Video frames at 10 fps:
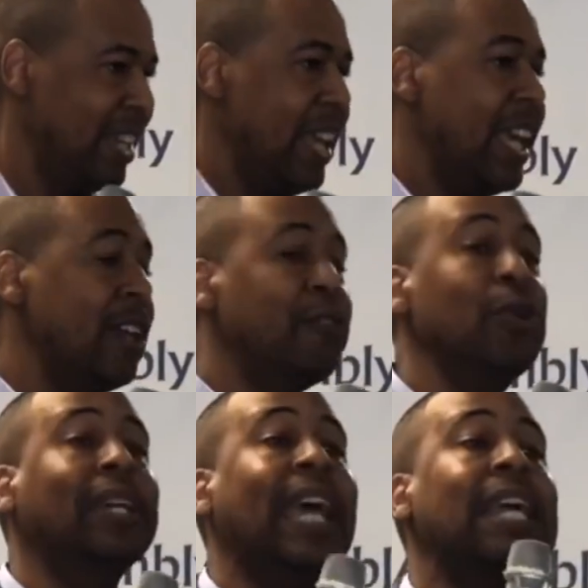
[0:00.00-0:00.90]
And if
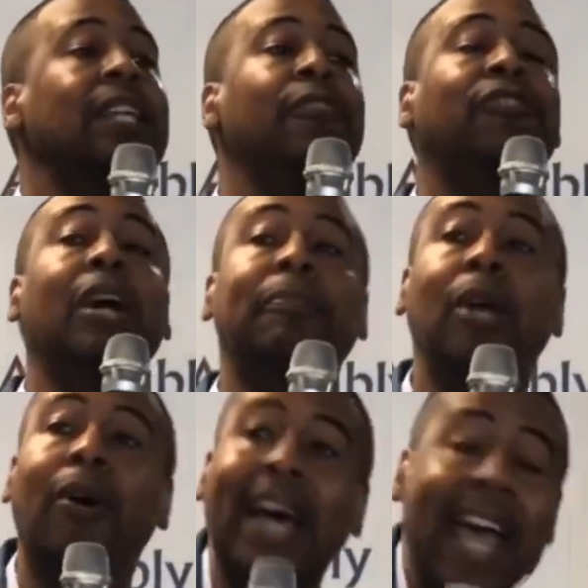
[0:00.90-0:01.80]
you can't lift up
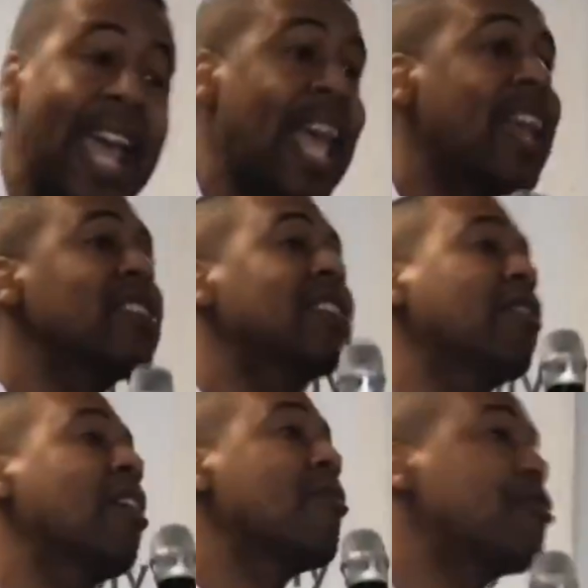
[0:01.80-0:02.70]
your hands,
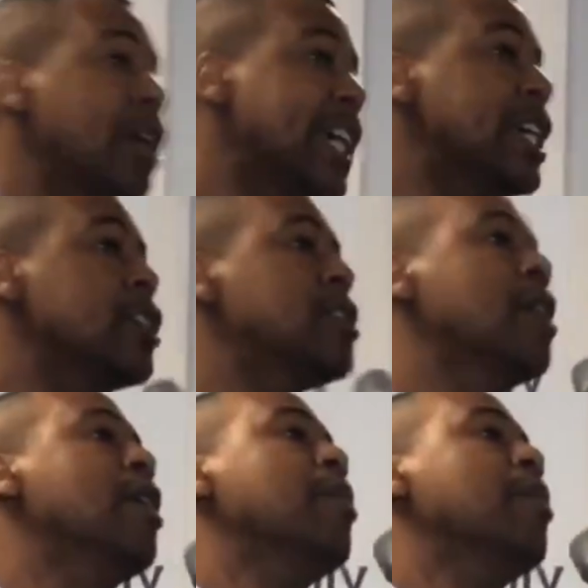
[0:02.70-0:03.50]
there are things